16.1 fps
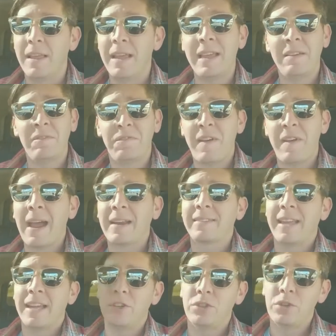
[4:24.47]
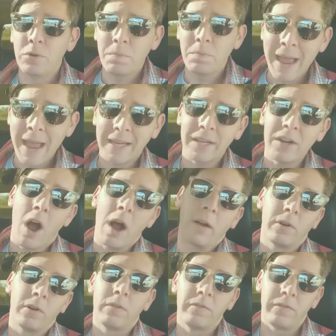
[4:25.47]
In fact, they do make an
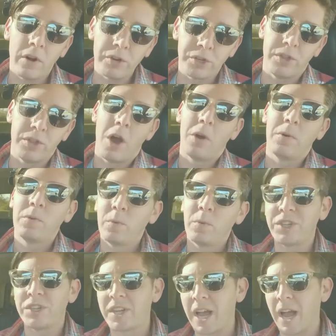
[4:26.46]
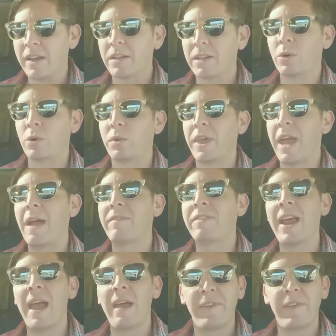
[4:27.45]
off-road version though, which is kind of cool. They have
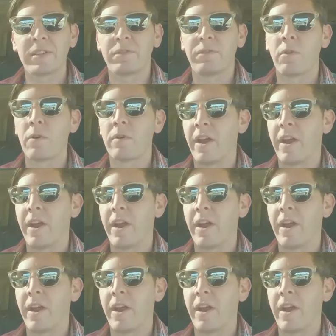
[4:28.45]
an FX4